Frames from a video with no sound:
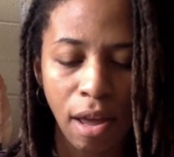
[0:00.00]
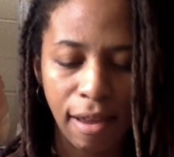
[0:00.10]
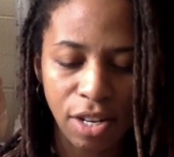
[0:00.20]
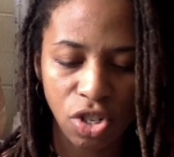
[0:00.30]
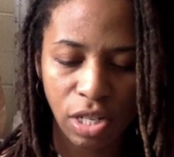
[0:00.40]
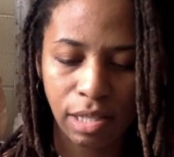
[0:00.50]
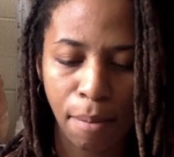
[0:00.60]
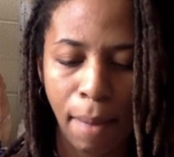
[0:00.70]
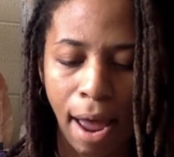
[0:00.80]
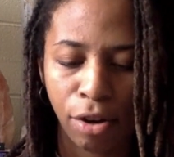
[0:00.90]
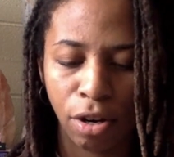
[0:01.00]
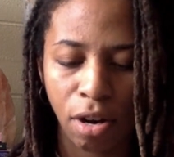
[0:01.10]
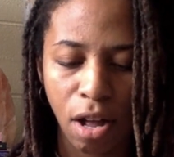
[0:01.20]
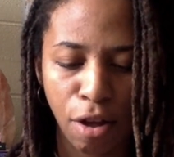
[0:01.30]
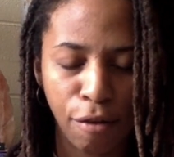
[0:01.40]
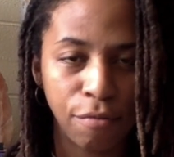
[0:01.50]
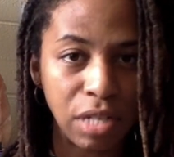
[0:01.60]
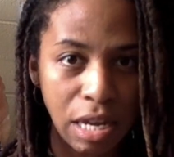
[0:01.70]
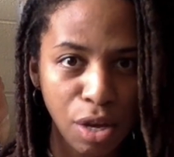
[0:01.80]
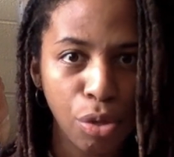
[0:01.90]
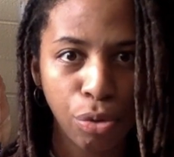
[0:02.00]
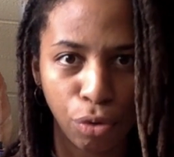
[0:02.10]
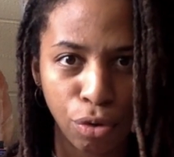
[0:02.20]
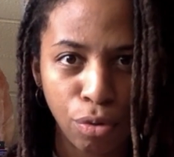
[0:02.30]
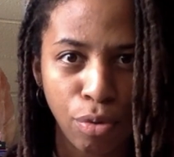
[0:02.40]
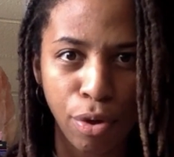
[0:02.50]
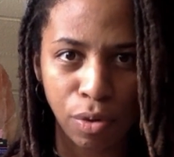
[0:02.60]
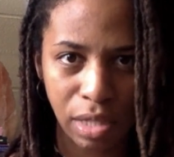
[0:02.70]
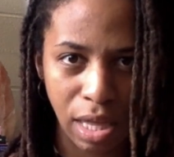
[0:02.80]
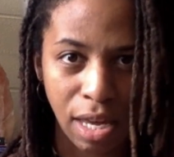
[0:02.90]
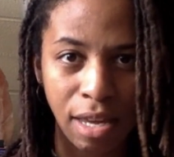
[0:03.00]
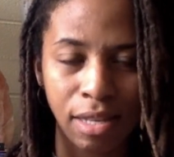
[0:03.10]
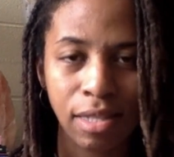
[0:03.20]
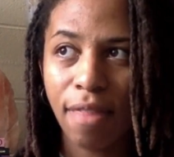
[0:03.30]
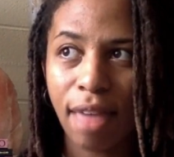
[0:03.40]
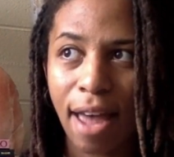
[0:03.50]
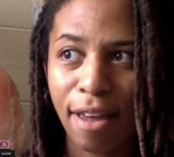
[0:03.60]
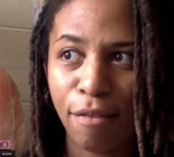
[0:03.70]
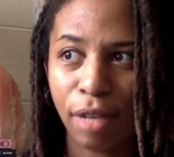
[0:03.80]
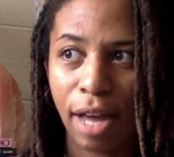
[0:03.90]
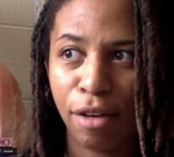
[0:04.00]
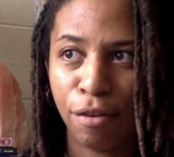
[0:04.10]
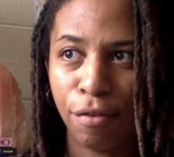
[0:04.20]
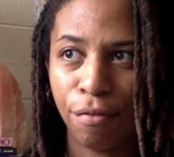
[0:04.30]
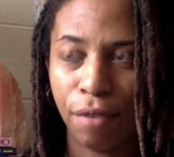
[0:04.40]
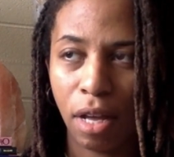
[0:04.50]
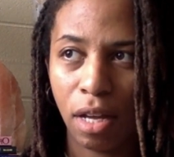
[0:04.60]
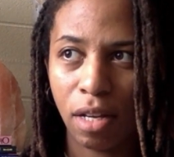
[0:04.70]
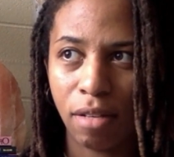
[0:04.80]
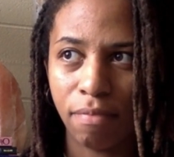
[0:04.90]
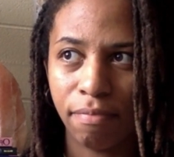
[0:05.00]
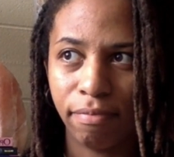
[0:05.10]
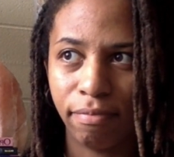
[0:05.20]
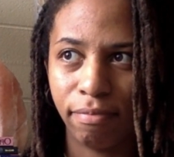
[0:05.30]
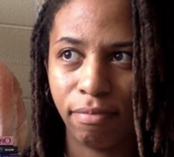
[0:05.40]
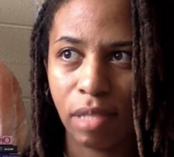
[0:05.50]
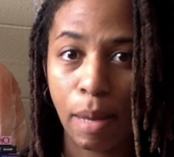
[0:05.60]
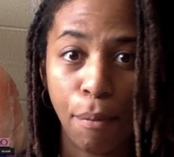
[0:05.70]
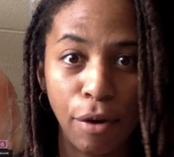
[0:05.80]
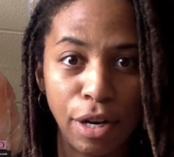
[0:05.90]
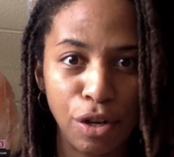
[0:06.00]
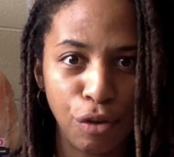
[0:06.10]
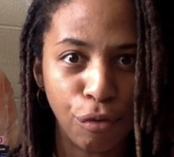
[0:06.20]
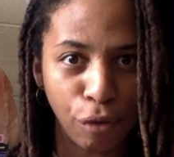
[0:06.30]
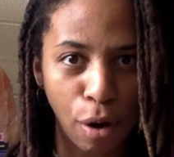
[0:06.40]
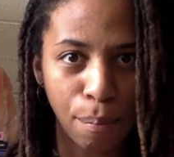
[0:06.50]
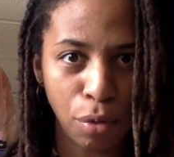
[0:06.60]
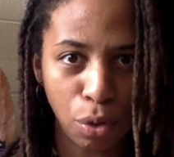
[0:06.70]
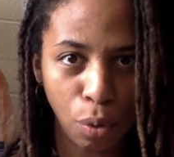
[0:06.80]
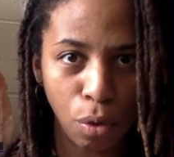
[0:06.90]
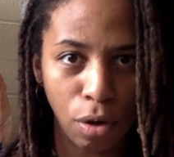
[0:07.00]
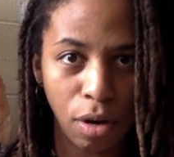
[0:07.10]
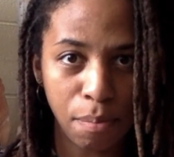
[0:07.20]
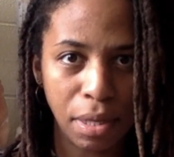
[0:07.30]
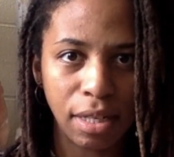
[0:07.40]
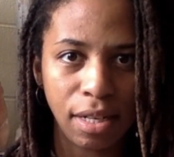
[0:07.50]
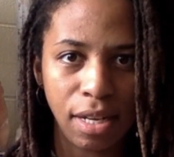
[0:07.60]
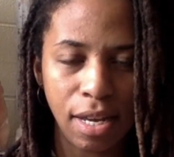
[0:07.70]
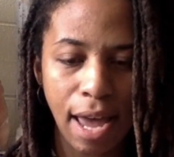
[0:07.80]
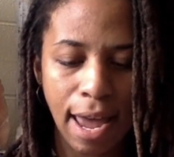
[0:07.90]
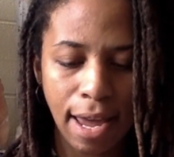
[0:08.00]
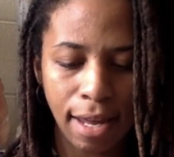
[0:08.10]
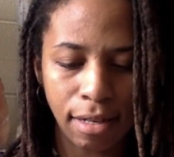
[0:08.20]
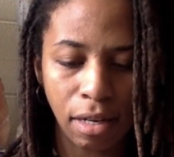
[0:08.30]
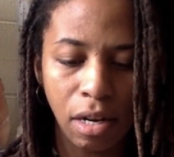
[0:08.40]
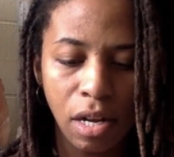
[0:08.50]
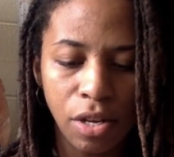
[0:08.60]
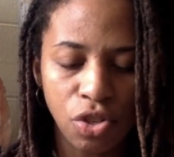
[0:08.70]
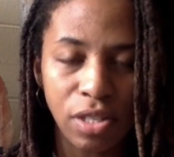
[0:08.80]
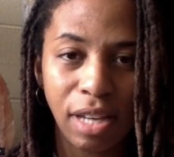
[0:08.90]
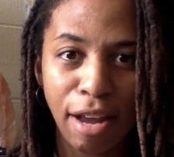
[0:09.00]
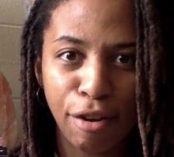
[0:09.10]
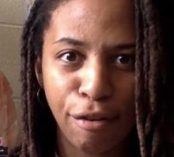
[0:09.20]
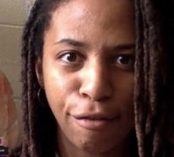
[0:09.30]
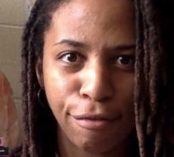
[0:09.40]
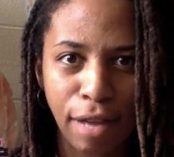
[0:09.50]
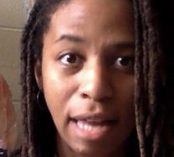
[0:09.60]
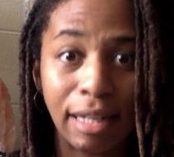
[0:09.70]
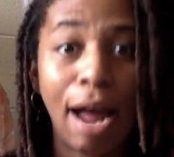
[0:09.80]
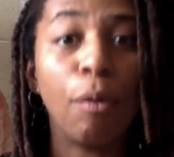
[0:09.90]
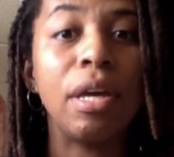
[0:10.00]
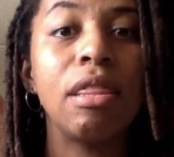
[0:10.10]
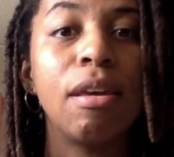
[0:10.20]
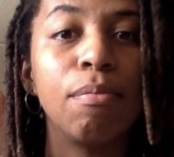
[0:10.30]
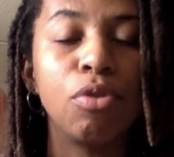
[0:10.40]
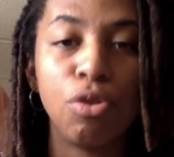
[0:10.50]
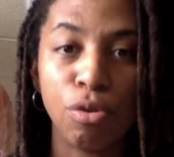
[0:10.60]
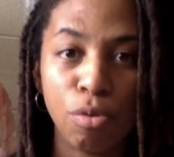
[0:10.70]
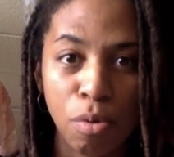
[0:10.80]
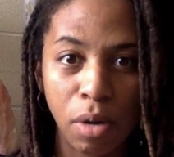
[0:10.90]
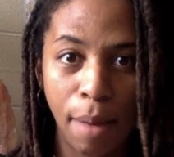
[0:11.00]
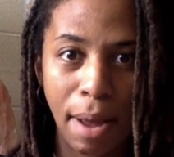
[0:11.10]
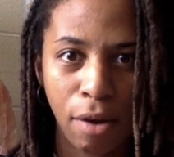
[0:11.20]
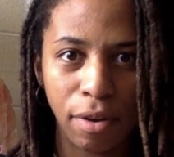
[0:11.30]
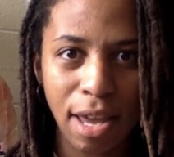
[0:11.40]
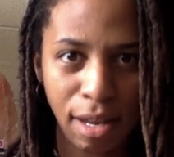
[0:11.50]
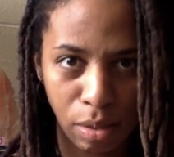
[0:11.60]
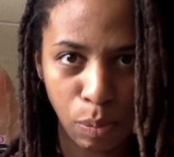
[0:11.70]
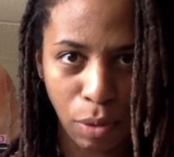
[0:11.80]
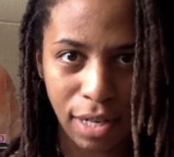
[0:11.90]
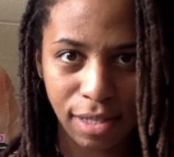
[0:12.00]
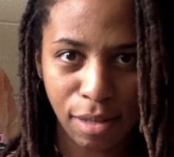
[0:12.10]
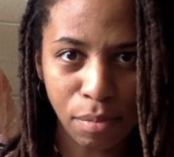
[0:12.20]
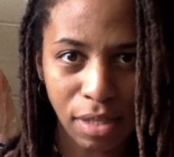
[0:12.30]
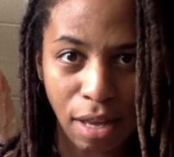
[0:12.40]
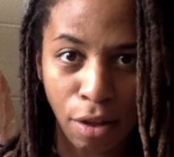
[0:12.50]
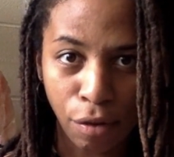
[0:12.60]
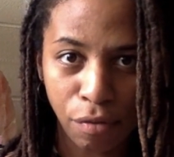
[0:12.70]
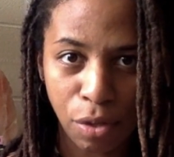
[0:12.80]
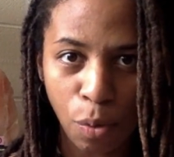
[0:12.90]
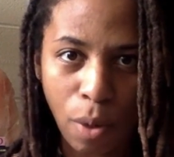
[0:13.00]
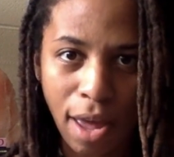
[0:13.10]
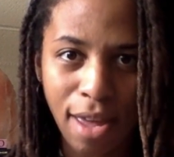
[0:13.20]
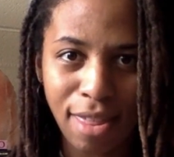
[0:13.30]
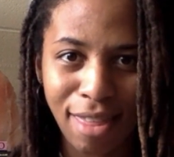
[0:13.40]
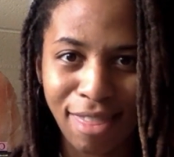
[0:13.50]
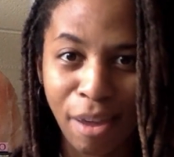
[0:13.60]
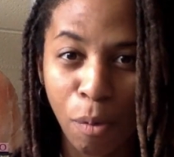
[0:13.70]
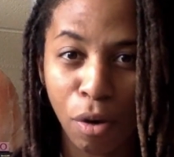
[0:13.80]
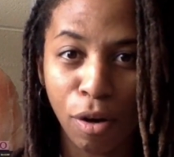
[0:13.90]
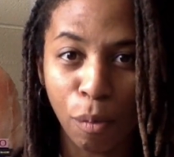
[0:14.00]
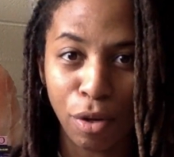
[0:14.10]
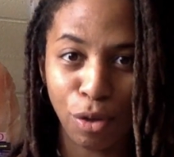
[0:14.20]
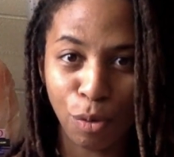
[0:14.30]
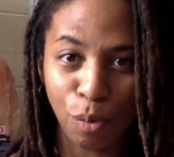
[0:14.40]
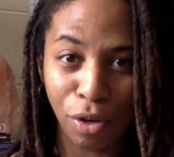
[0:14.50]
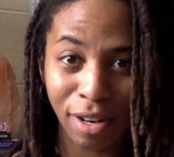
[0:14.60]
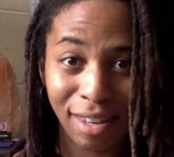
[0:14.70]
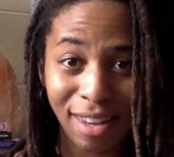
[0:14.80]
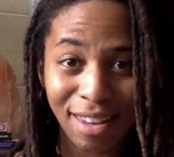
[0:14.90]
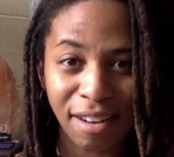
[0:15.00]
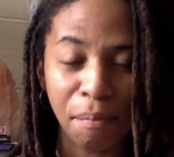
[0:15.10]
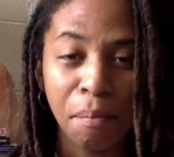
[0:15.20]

It's just a matter of digging through those things that have kind of separated you from your ability and just kind of allowing them to come out and express themselves the way that they were when you were a kid.